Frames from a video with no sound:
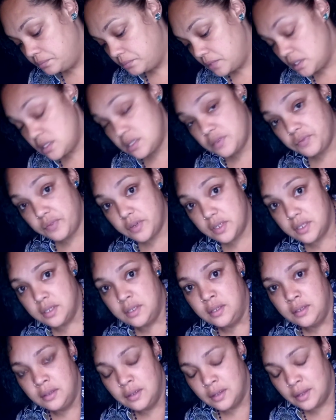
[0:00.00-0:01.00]
that's the first
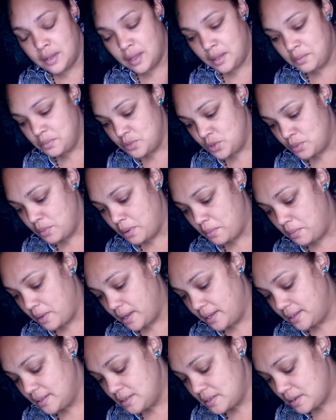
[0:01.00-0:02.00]
thing that came to my
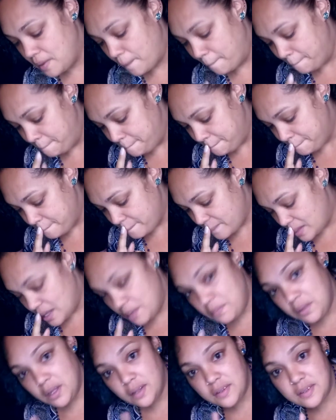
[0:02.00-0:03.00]
mind.
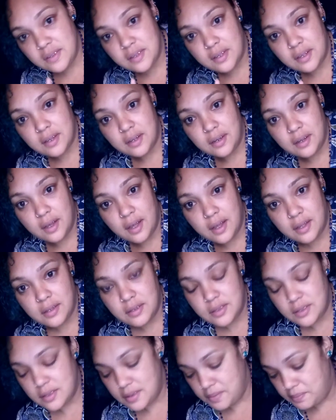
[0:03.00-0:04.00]
Give me a second,
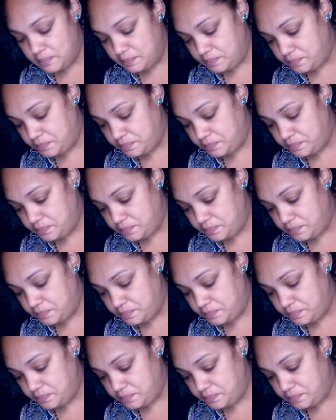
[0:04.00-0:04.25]
guys.